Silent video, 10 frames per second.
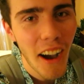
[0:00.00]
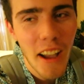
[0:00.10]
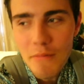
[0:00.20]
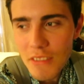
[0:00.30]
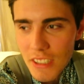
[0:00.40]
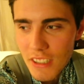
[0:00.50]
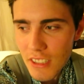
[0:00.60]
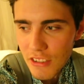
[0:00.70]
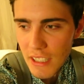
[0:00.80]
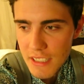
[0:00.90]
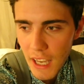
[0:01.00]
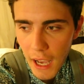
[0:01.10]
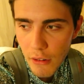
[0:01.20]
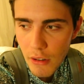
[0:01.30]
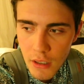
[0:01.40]
I've just got dressed
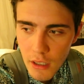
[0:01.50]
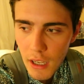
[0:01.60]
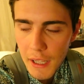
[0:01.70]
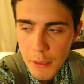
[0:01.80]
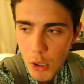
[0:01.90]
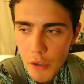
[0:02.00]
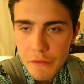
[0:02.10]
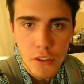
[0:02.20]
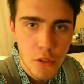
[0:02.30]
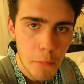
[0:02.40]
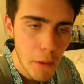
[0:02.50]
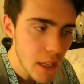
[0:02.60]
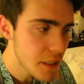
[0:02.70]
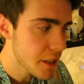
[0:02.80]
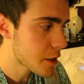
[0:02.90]
now, and I'm off to do a
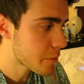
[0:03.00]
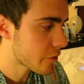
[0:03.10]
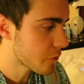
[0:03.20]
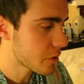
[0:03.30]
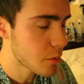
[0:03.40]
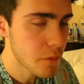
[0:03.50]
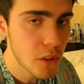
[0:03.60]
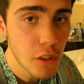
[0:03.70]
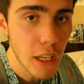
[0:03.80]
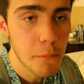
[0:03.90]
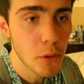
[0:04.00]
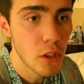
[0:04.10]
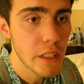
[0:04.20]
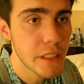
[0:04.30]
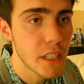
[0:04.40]
main stage performance with the UK
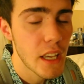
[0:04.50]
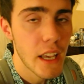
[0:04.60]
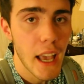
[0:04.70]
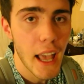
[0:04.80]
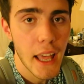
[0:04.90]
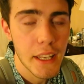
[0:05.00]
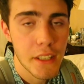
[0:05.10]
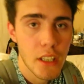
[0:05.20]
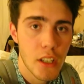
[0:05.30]
boys and